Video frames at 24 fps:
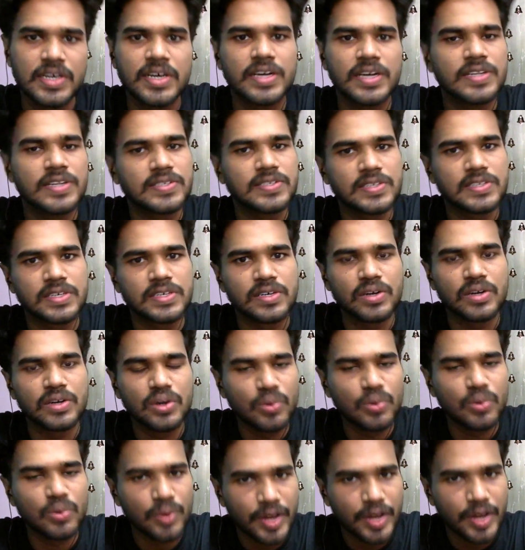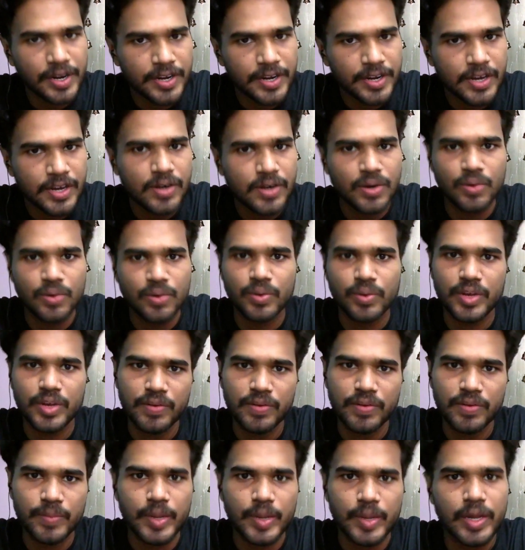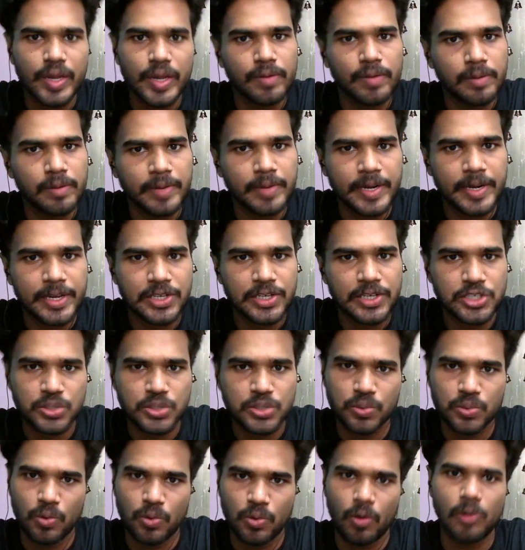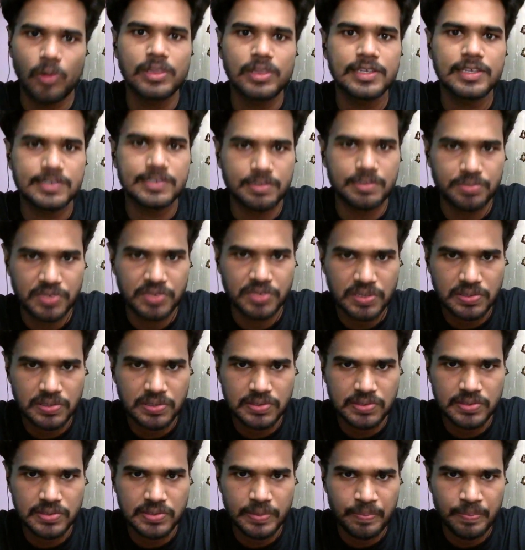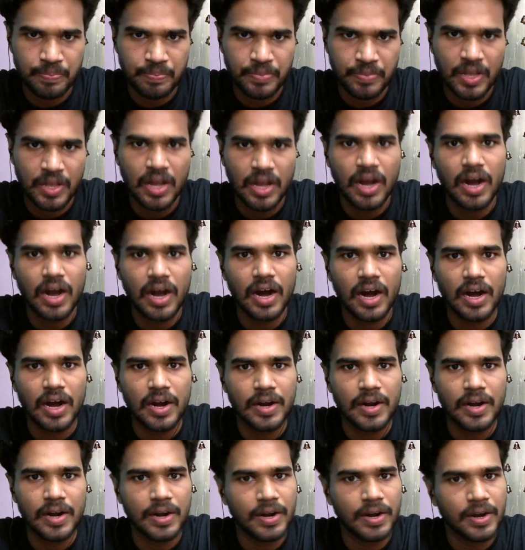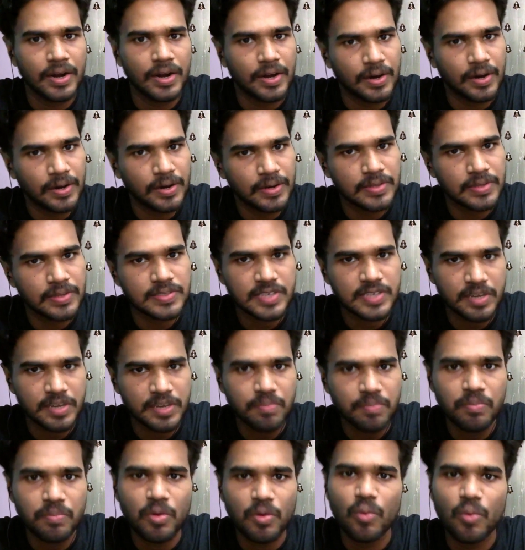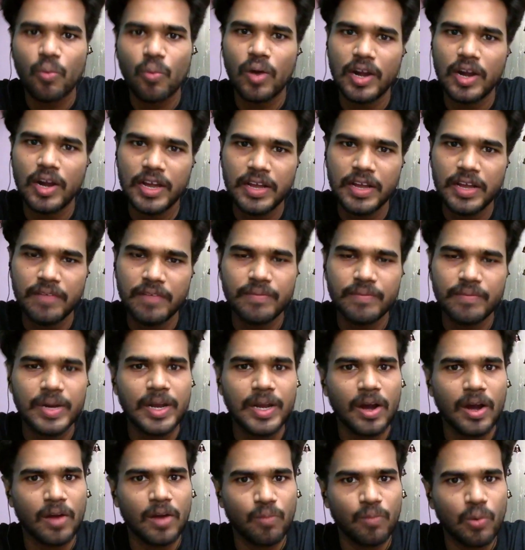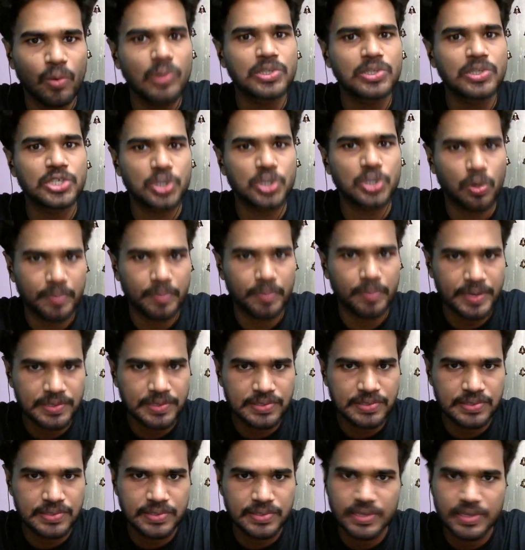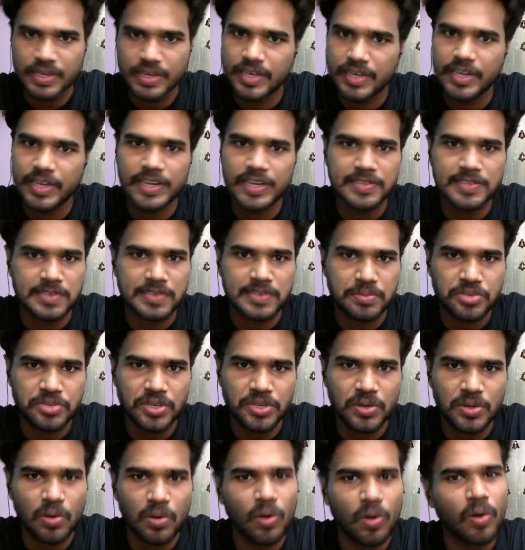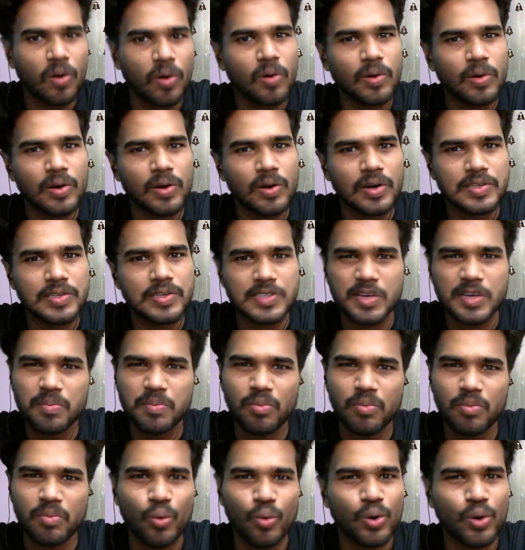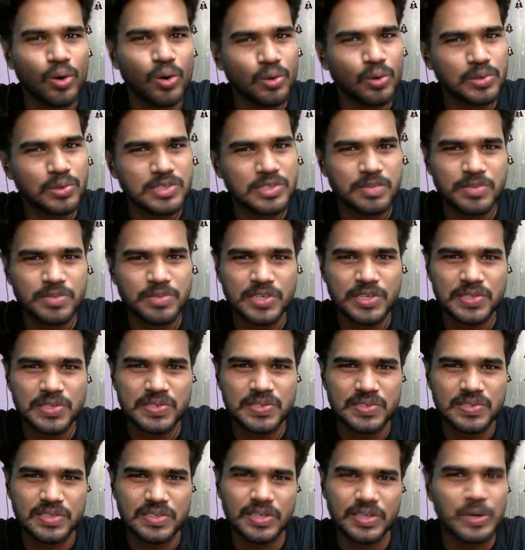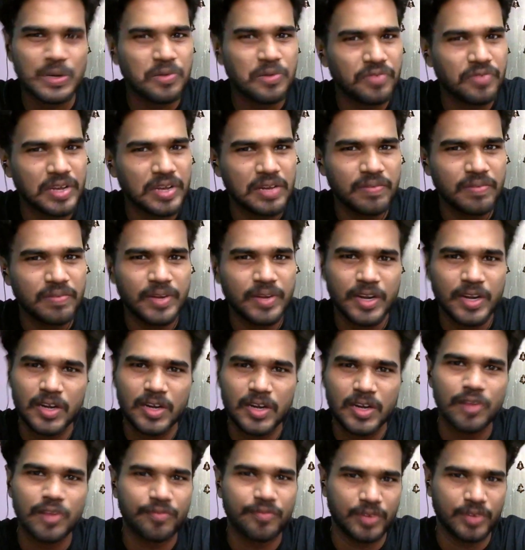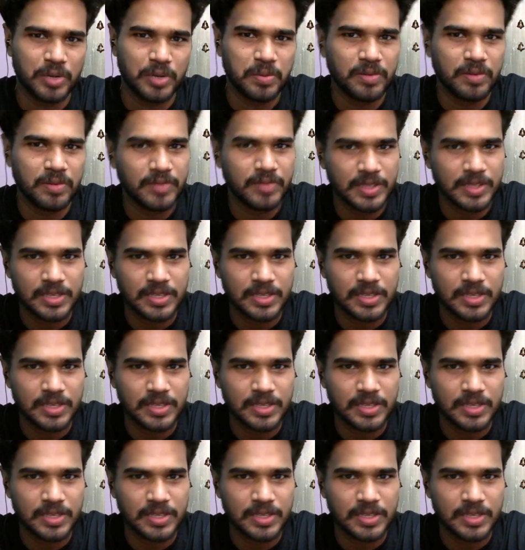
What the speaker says: it's a good idea to give equal weightage to all the subjects and skip only very advanced topics in any subject, or skip one or two subjects that you feel very uncomfortable with.